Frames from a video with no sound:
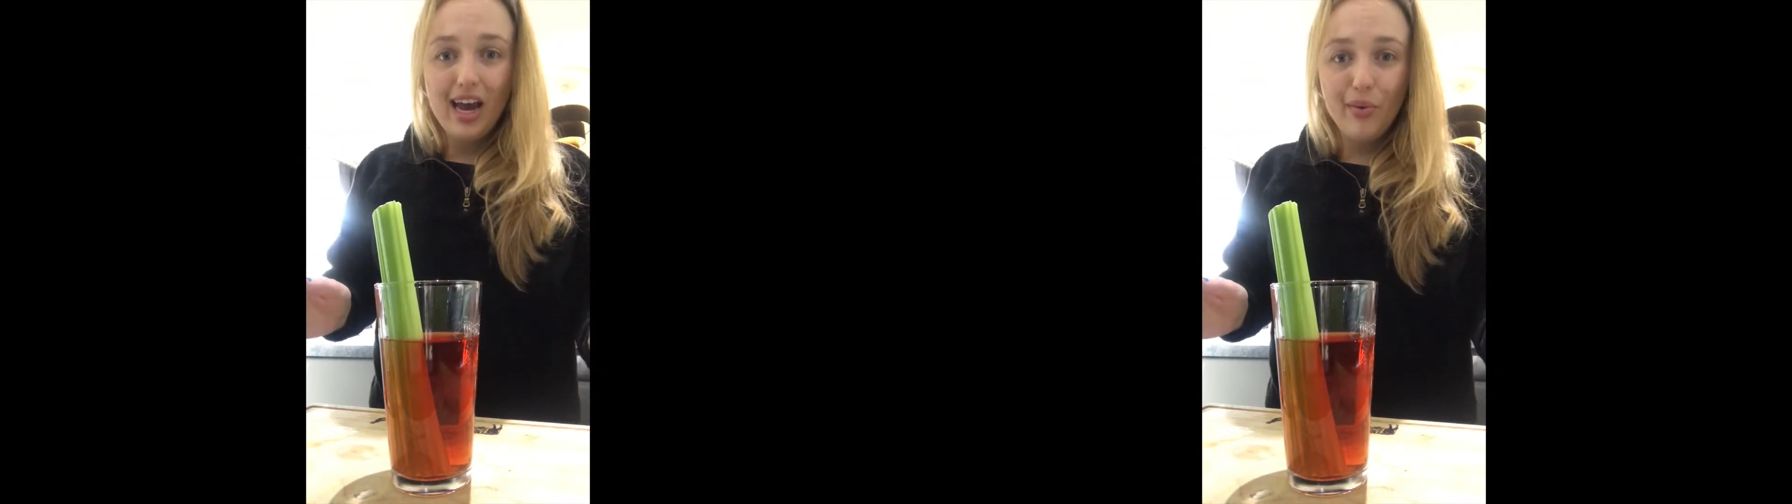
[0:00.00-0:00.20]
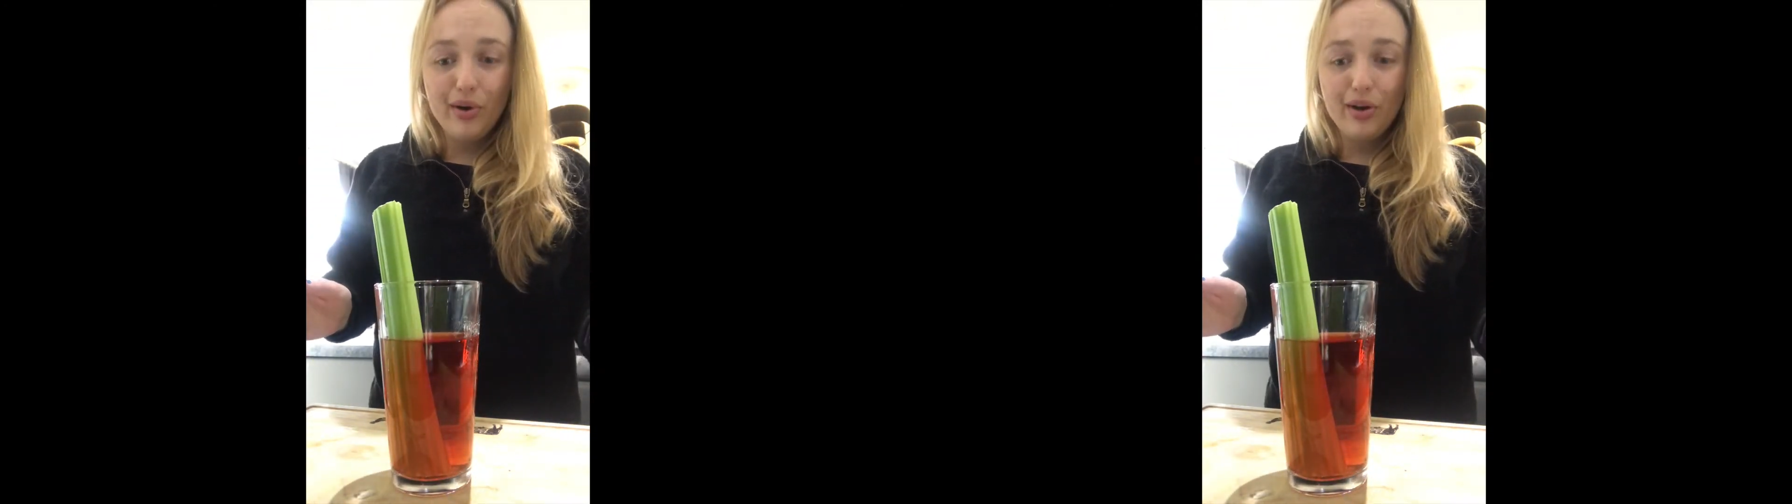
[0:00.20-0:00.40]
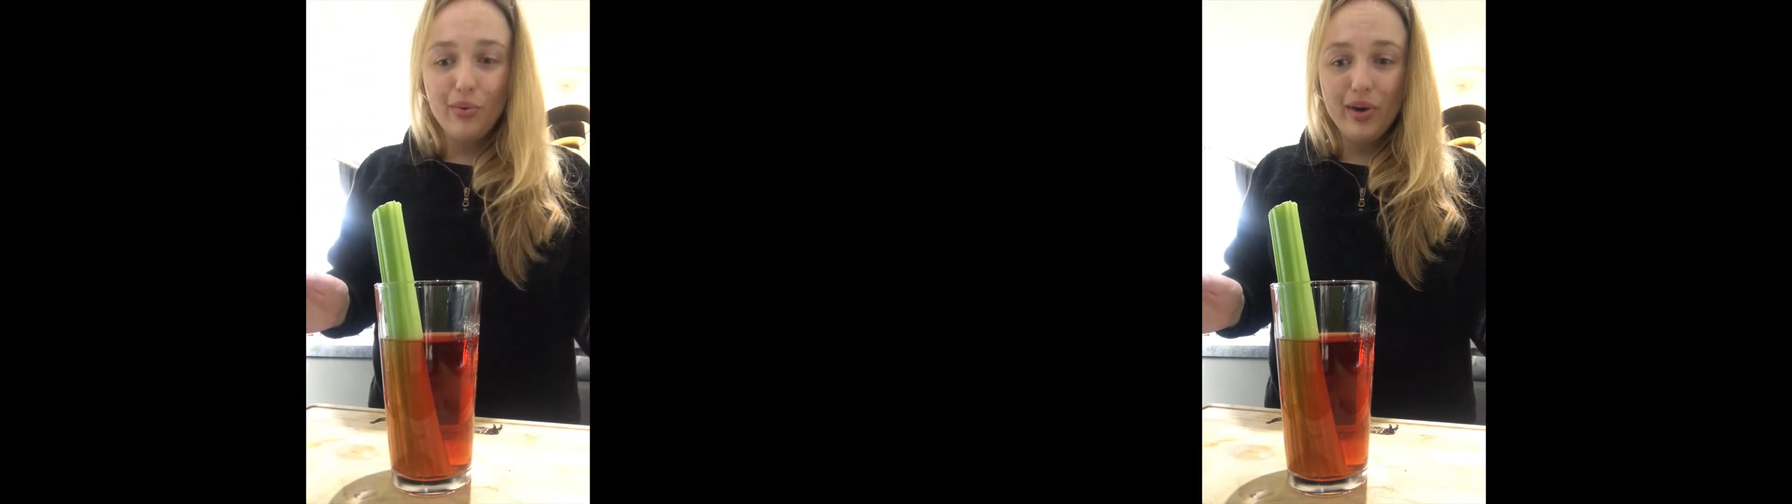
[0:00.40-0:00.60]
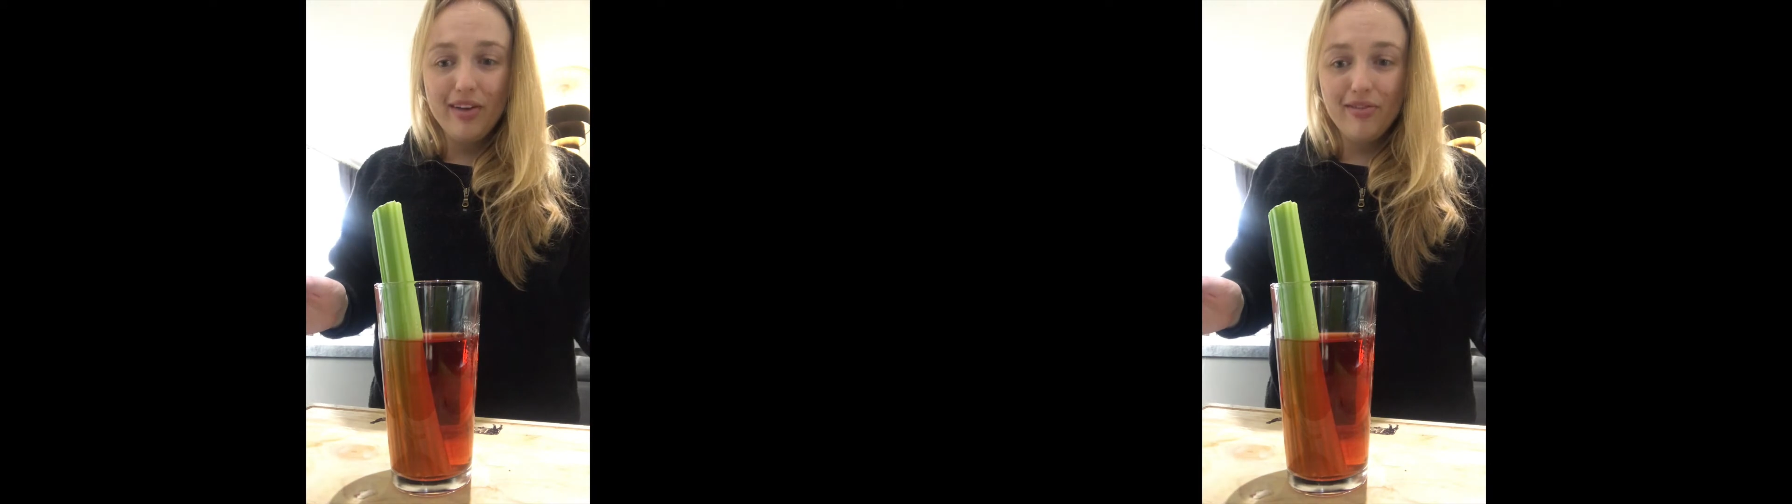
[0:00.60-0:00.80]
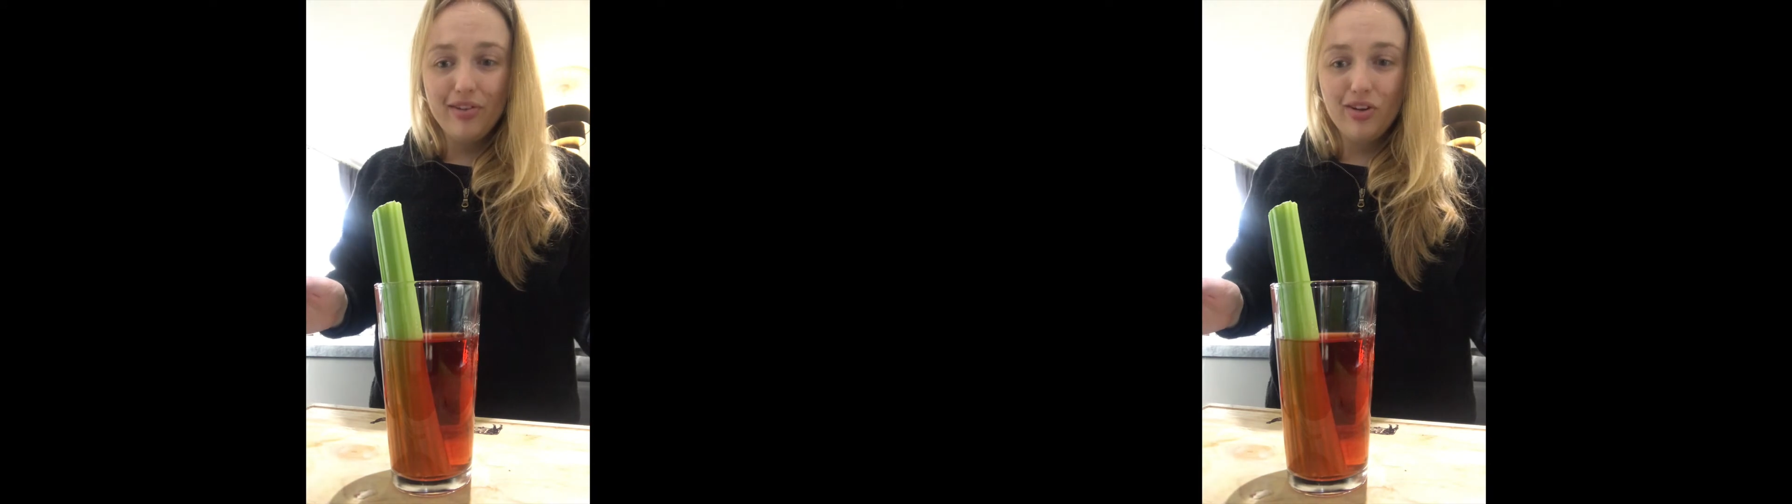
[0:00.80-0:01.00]
And we're gonna
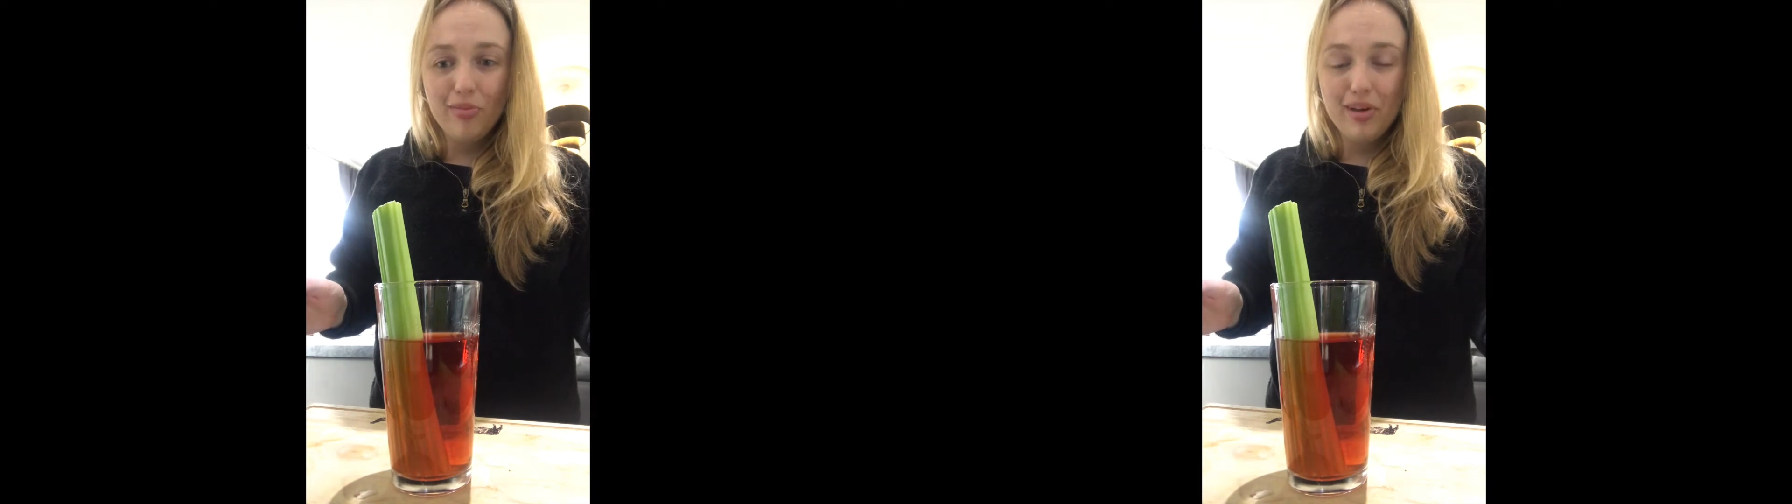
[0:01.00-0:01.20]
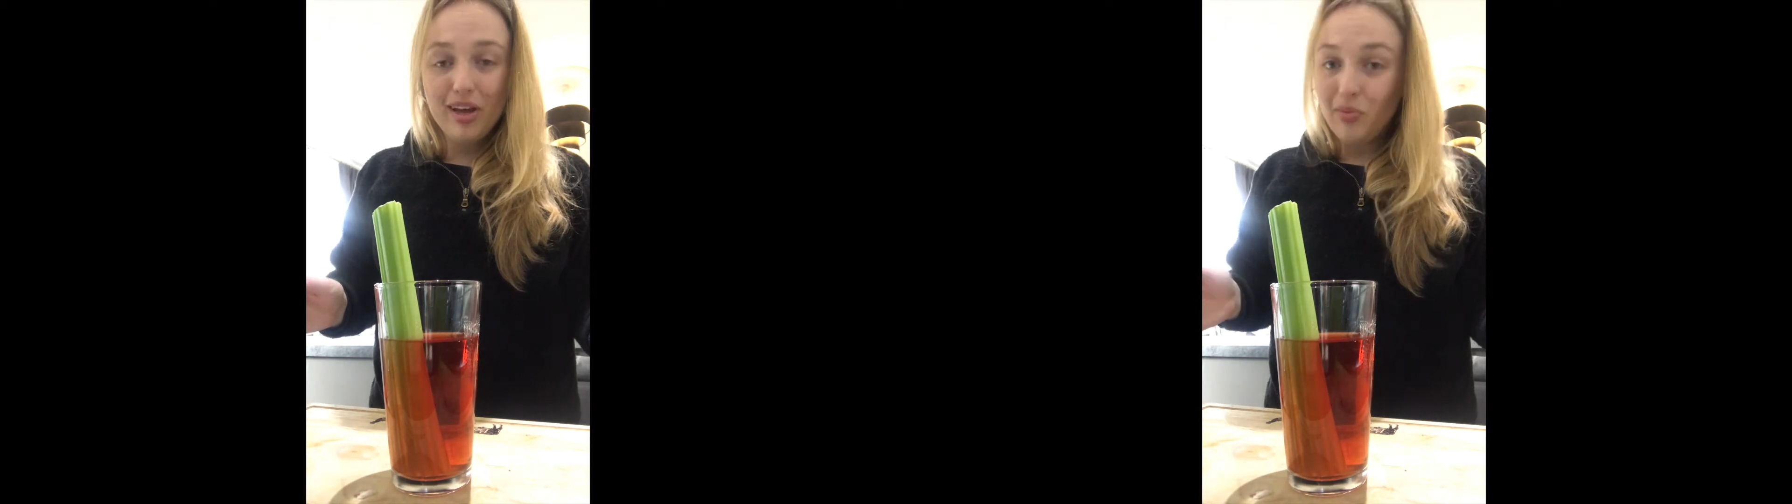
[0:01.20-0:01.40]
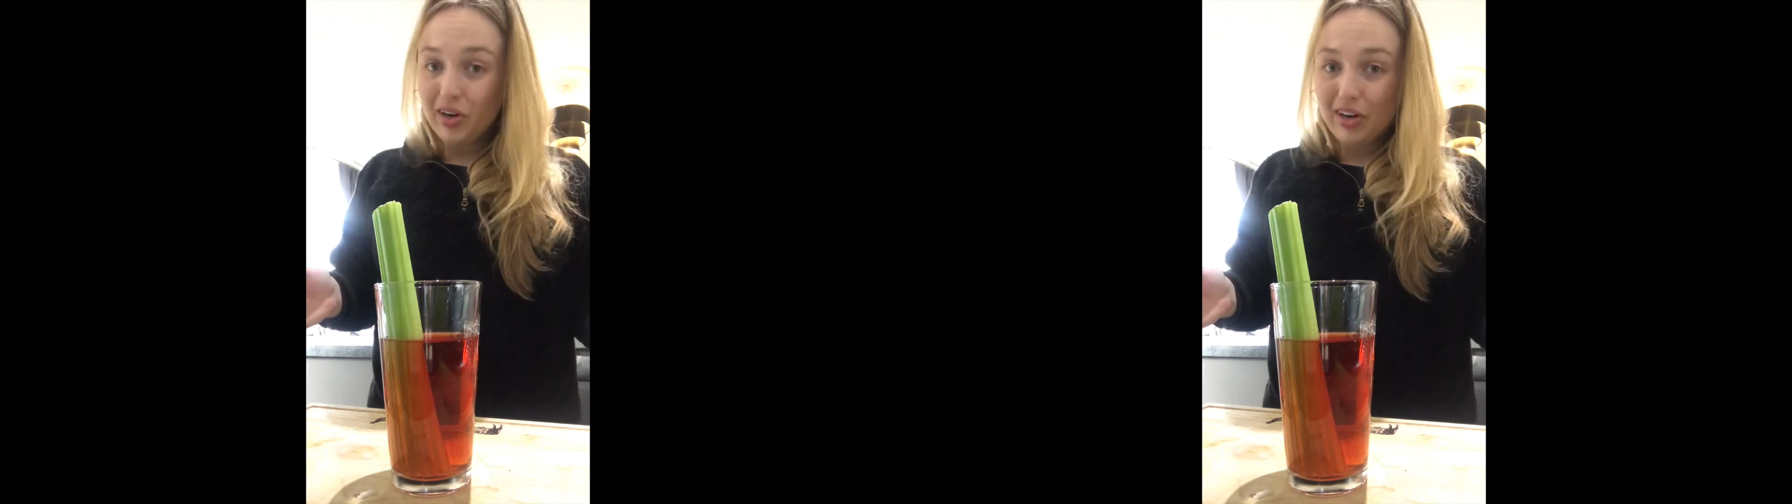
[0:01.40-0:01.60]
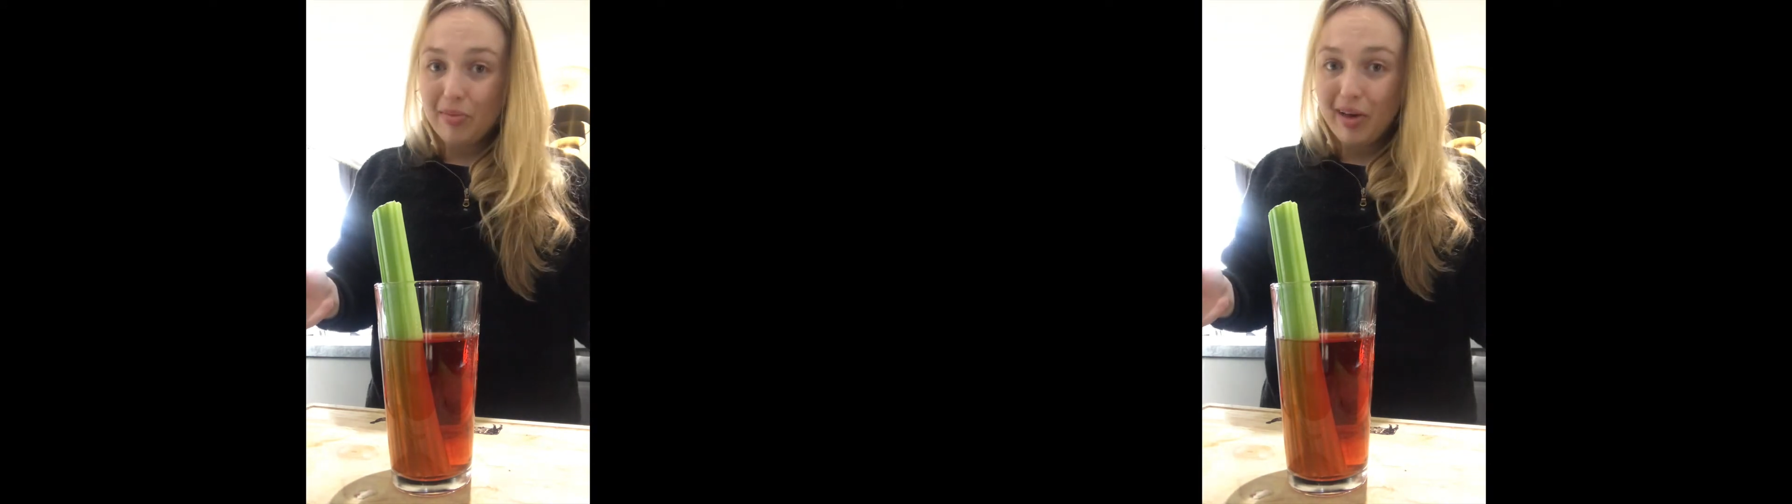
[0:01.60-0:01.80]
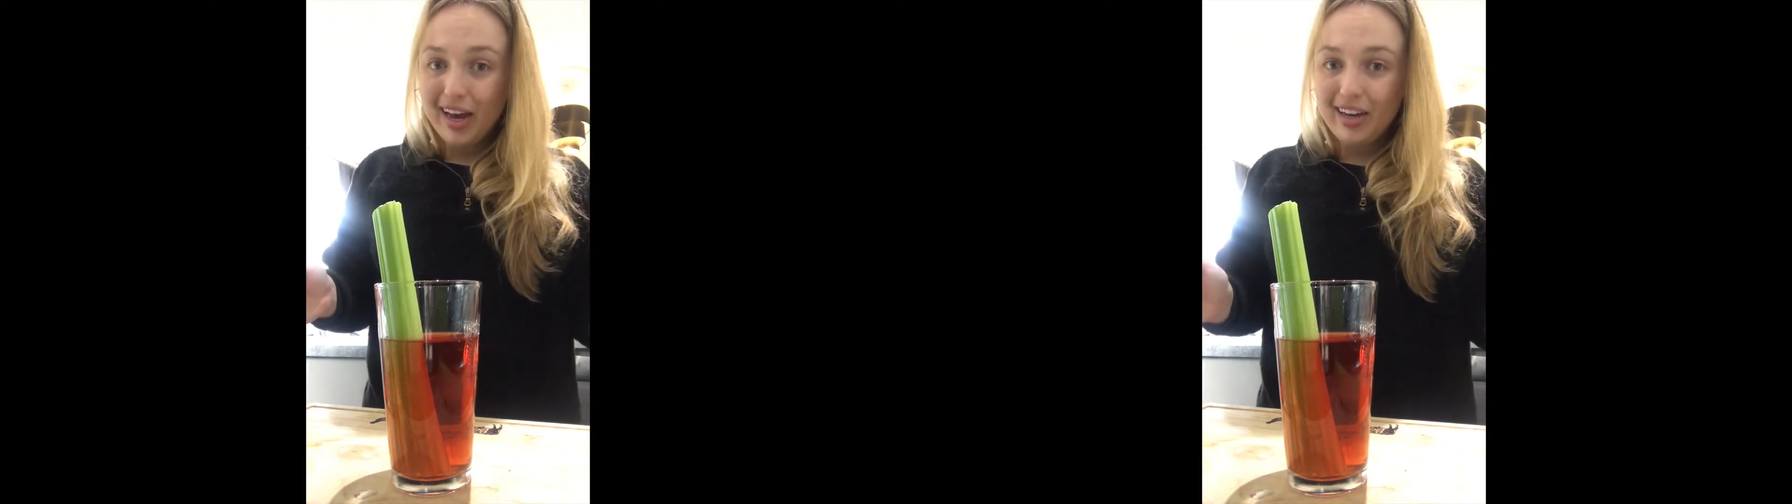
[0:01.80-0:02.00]
wait for a little bit and we're gonna
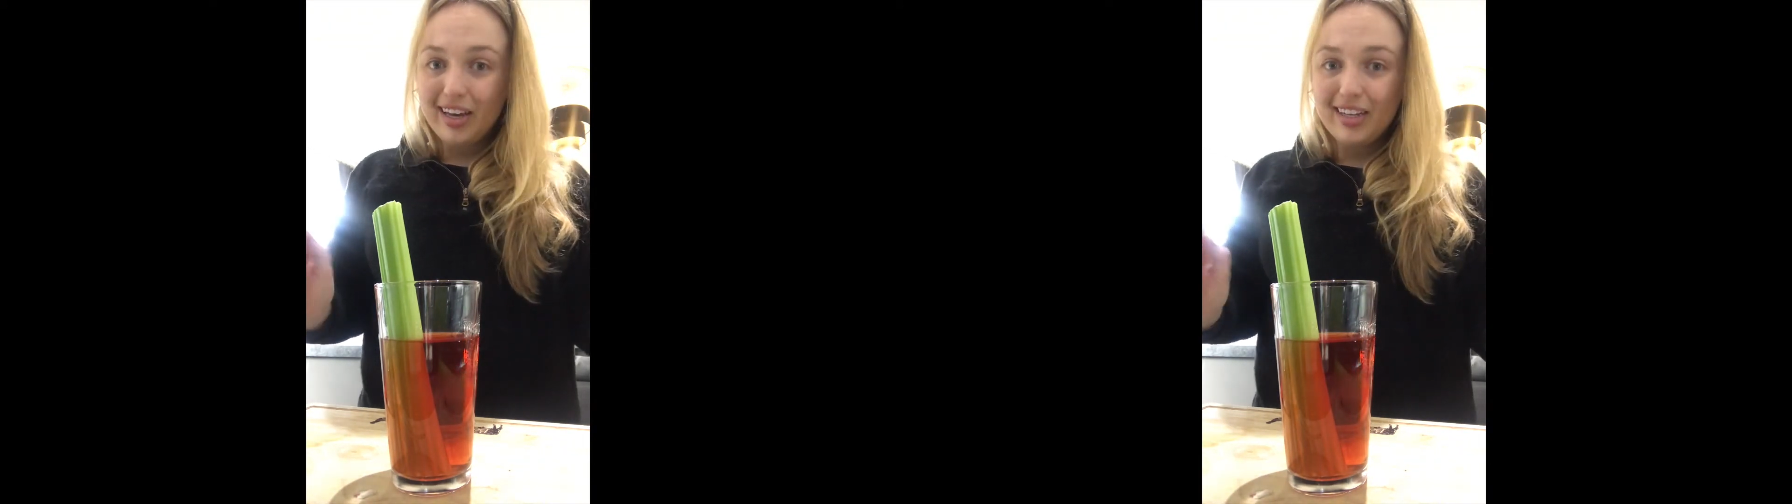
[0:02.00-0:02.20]
come back